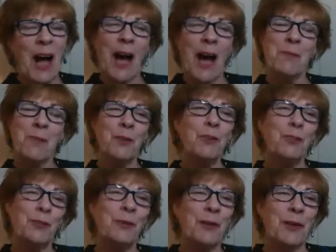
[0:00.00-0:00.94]
I'm not
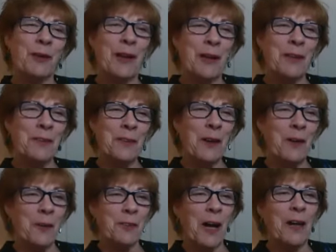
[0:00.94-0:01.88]
sure. I don't
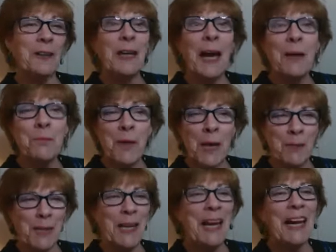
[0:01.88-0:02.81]
know. Not yet,
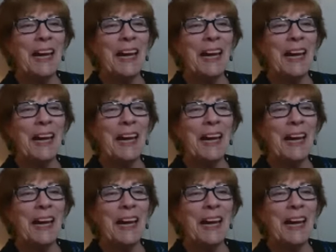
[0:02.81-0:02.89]
maybe.